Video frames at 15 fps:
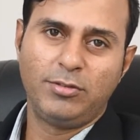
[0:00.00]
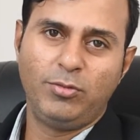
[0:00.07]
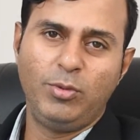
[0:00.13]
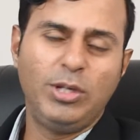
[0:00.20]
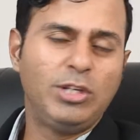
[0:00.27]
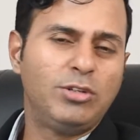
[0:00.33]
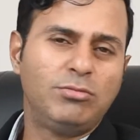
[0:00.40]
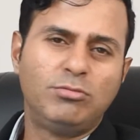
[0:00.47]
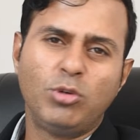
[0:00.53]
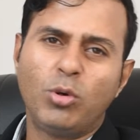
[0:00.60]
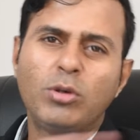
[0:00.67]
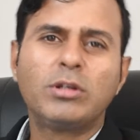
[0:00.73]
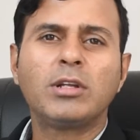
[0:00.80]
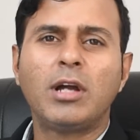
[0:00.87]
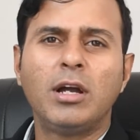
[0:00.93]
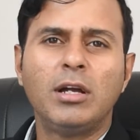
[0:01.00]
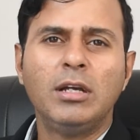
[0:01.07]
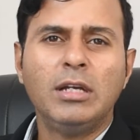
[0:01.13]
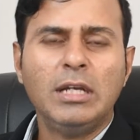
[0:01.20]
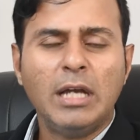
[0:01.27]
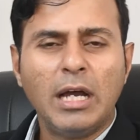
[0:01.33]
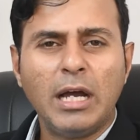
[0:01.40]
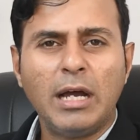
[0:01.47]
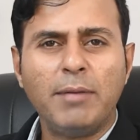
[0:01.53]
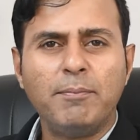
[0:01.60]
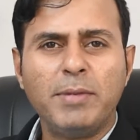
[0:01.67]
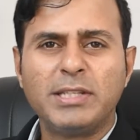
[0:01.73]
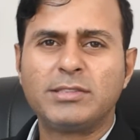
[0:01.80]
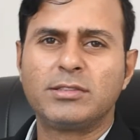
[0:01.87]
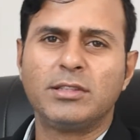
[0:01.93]
We don't
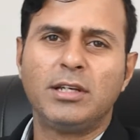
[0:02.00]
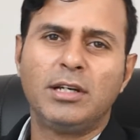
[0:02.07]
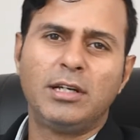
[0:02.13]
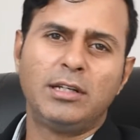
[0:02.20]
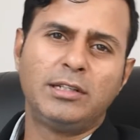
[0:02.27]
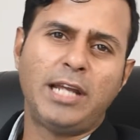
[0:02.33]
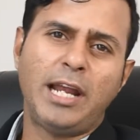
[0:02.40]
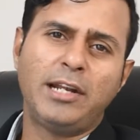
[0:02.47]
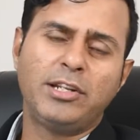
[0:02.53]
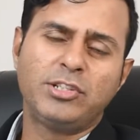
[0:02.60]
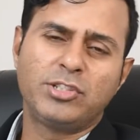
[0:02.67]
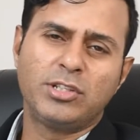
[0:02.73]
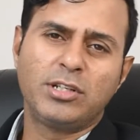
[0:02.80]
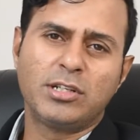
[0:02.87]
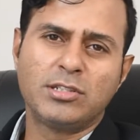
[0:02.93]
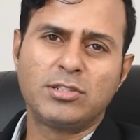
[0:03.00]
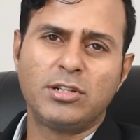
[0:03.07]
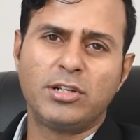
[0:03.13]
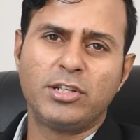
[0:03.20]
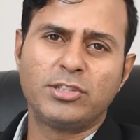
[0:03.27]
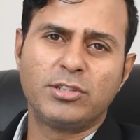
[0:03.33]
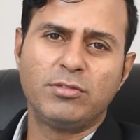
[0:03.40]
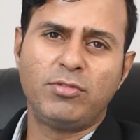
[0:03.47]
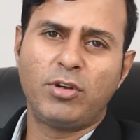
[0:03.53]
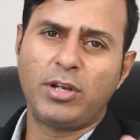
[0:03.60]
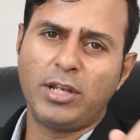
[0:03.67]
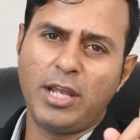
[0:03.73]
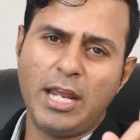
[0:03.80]
miss dietitian consultation for